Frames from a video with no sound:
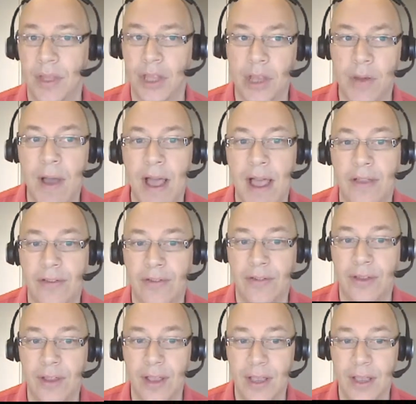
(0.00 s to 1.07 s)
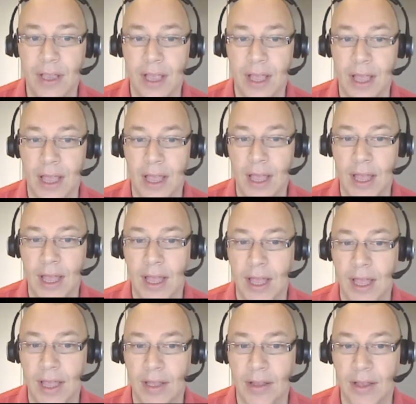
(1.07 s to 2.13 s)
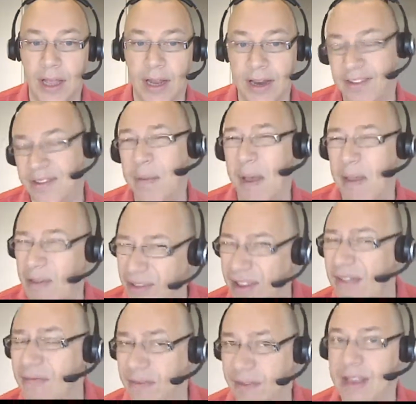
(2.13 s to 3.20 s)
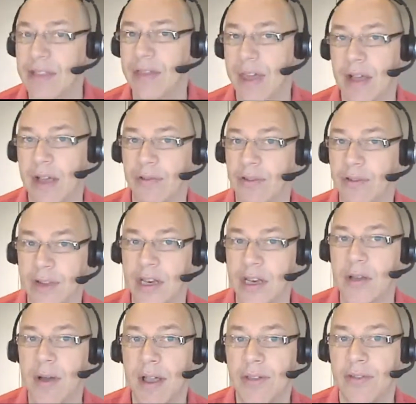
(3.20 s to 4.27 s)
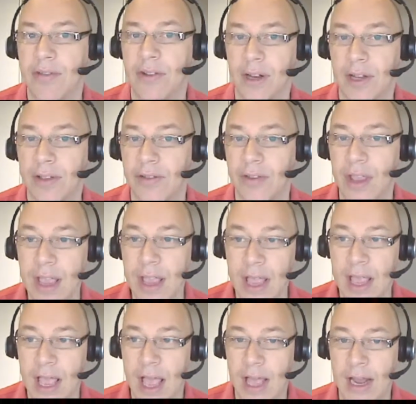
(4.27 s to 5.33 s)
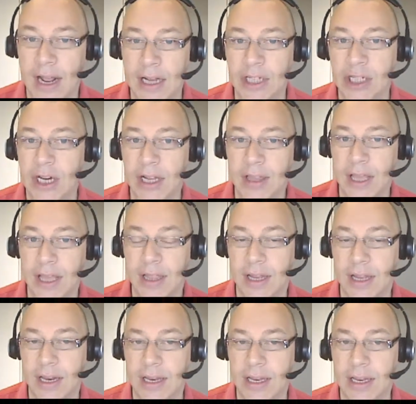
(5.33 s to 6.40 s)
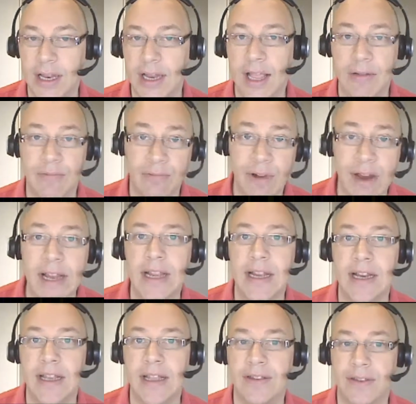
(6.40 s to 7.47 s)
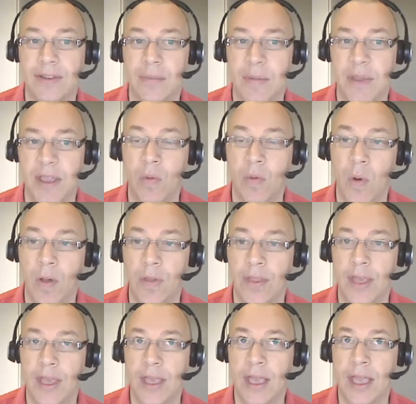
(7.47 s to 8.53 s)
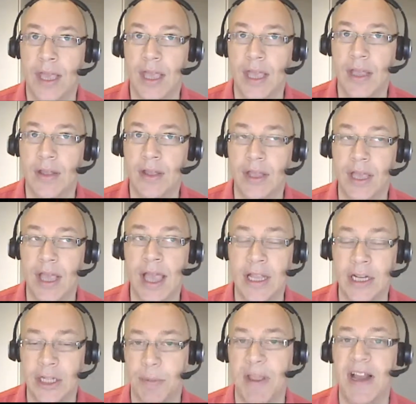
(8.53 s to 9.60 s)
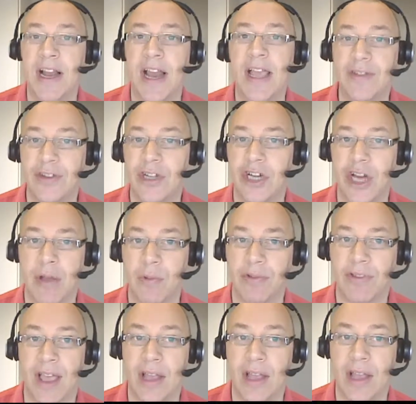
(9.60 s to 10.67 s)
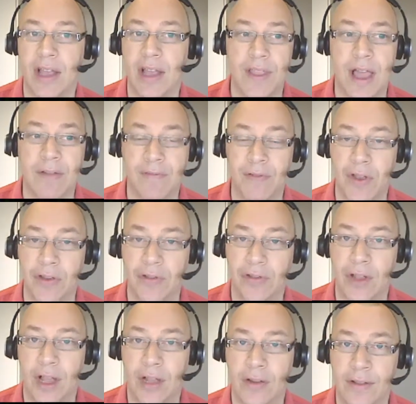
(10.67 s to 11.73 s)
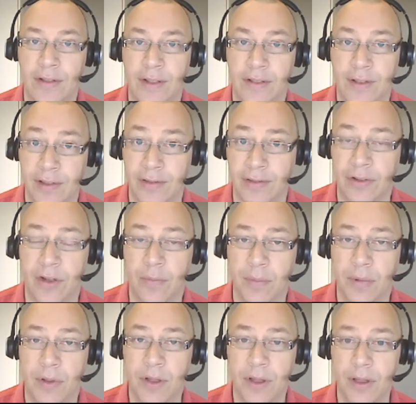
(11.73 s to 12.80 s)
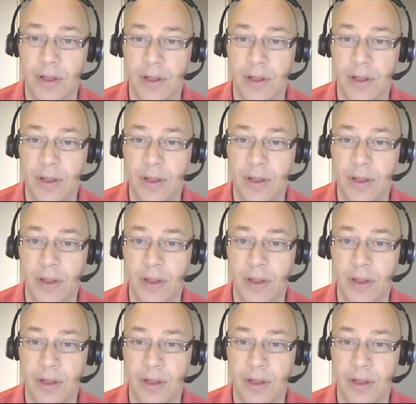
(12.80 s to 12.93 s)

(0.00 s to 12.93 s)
US, and it's about 17,000 in US dollars. And I actually think that it really needs to be at what the HP LaserJet was at when that first started the desktop